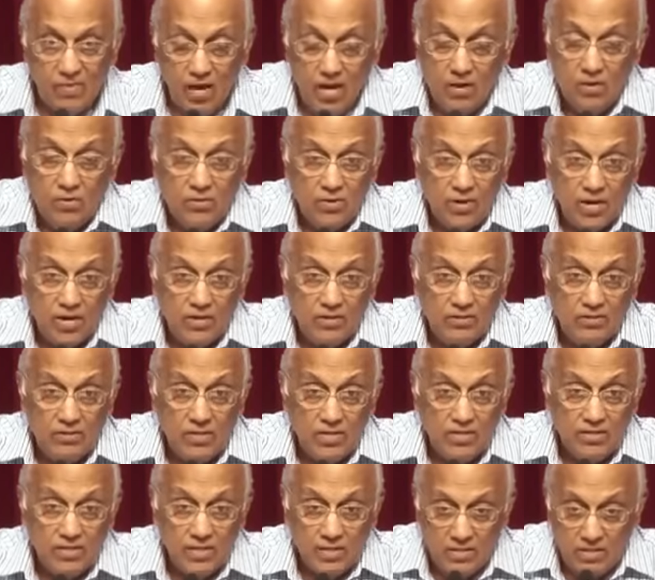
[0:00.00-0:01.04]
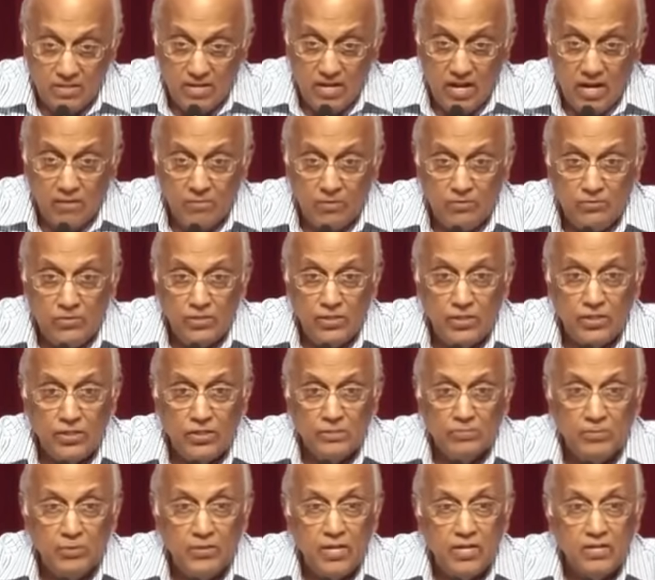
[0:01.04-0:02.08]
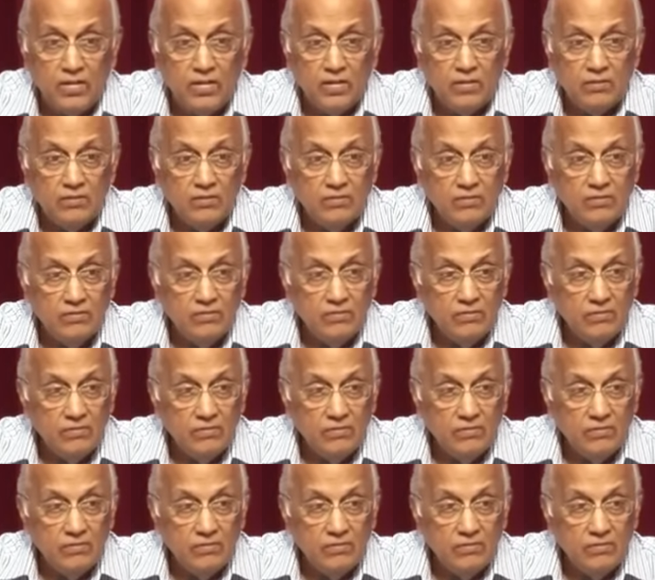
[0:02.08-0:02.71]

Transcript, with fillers: I know what I'll do. I'll say, in the name of Jesus, put that down.